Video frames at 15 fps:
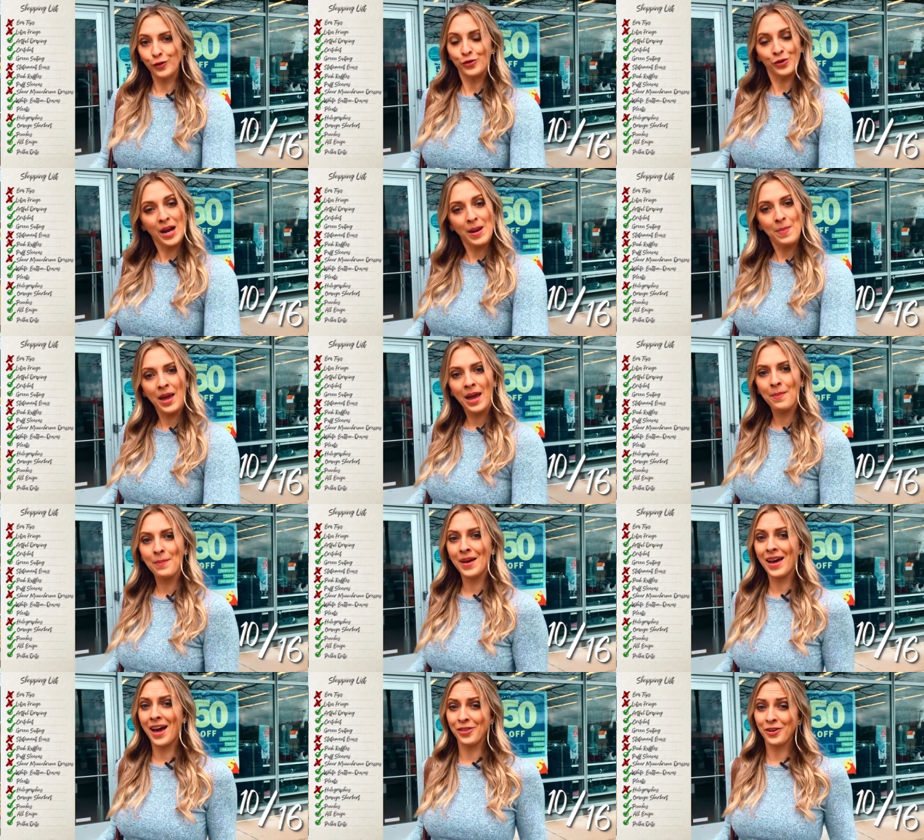draping,
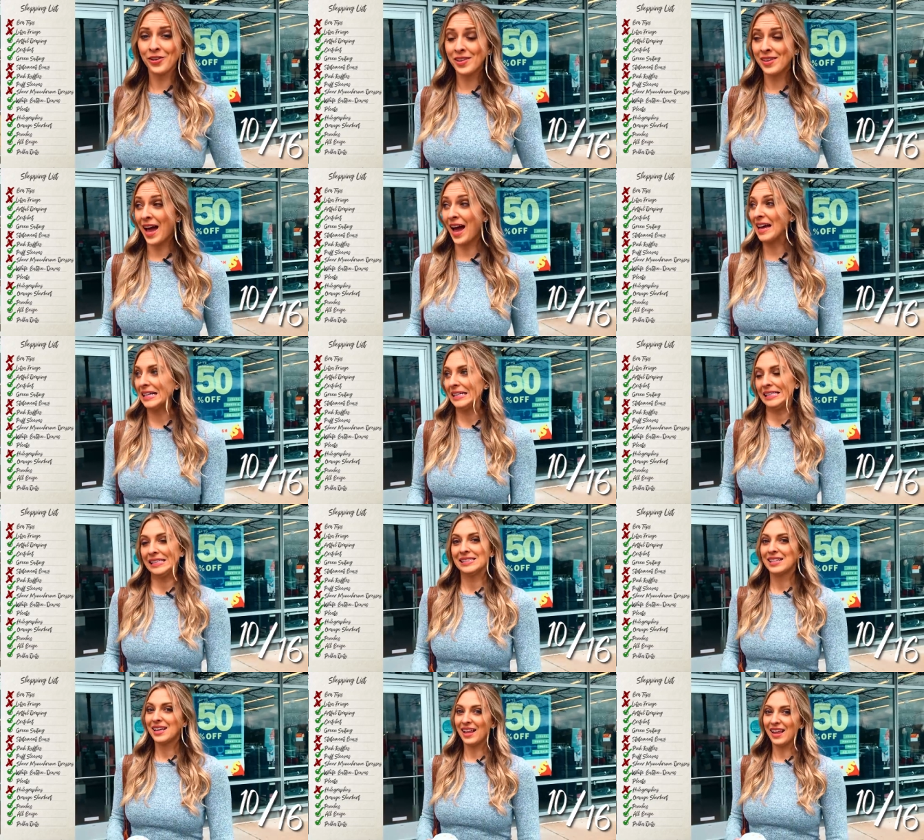but other than that,
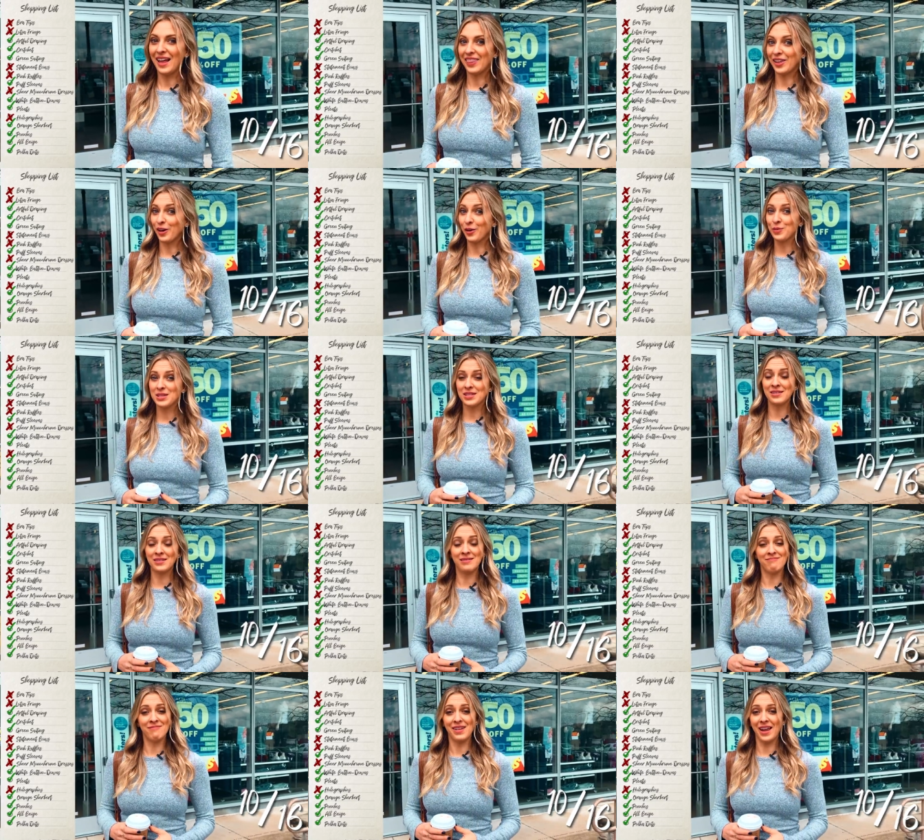there was
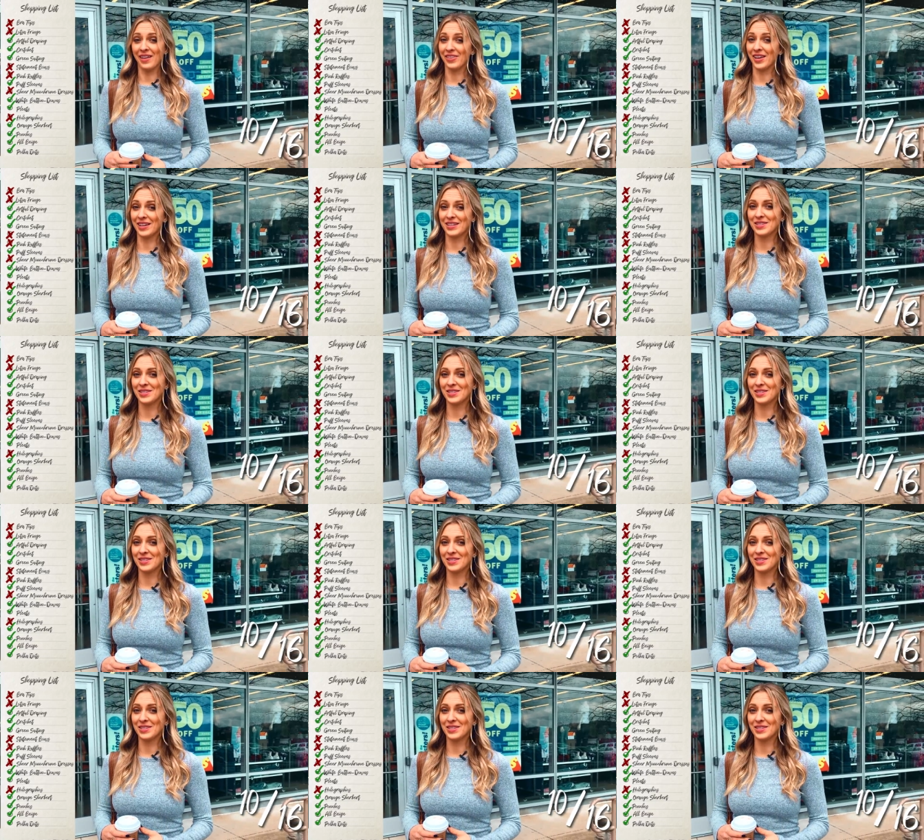nothing.